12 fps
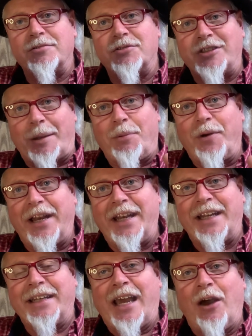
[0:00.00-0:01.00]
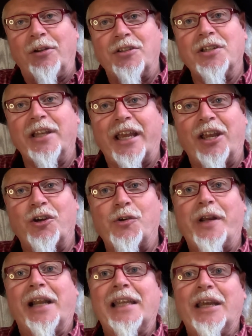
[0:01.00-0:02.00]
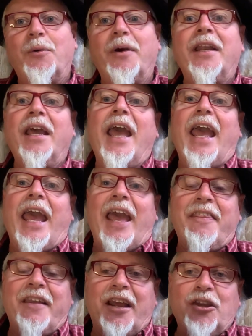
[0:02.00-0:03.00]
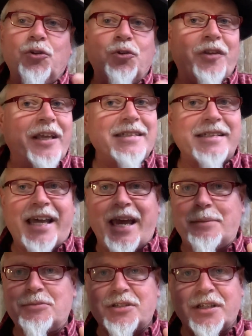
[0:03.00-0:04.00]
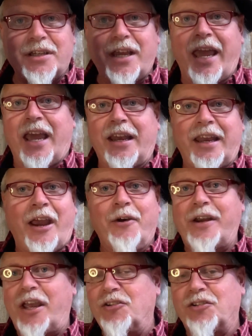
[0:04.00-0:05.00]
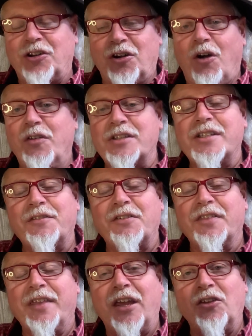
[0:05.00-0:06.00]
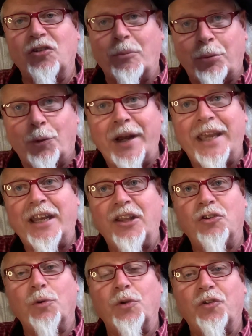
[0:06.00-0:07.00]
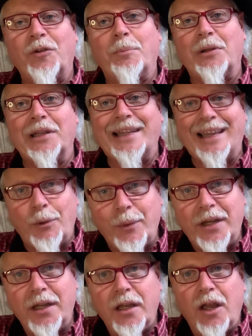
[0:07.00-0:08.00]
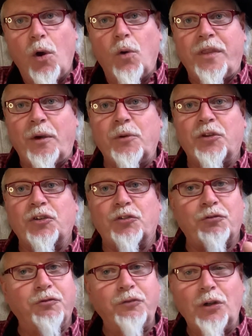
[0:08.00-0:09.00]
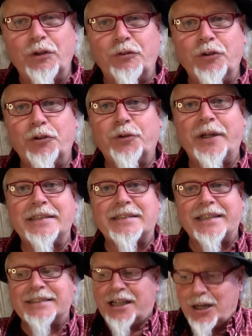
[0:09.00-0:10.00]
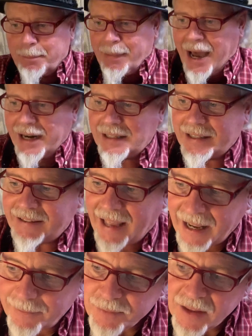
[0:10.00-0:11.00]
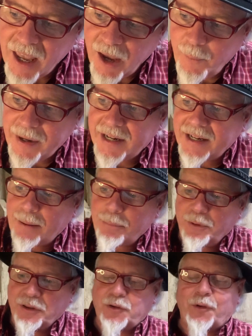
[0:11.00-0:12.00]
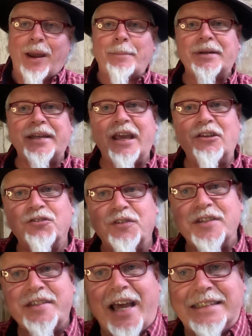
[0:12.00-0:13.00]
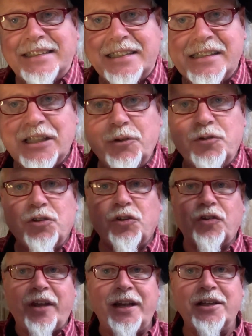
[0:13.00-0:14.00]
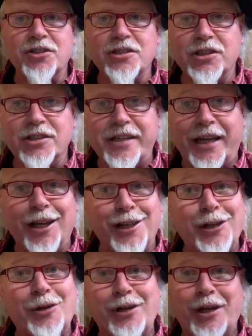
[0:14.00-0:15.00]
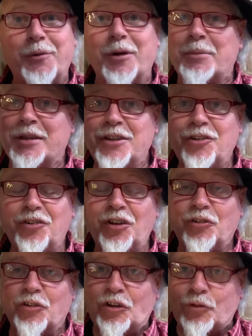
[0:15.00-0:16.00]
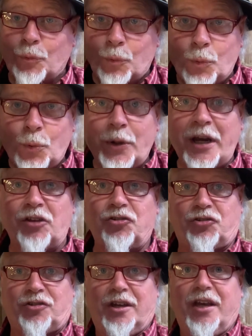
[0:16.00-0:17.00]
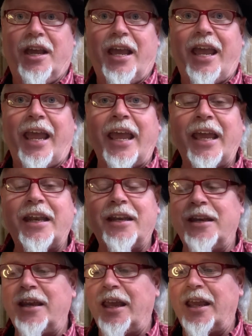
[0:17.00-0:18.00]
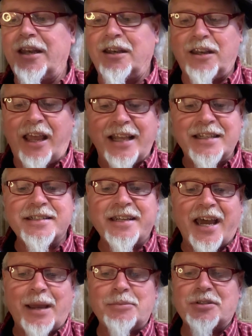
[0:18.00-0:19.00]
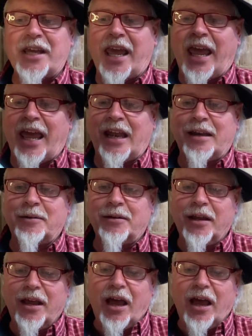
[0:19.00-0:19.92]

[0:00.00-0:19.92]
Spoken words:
separating it down until I could create a liquid. And then I used enzymes and aeration and all these different things to break it into a simple liquid that was just full of nutrients. And I started bottling that. And we ended up with Grandpa Dave's Fantastic Solutions. And it just looks like a clear liquid, but this is just rich in enzymes and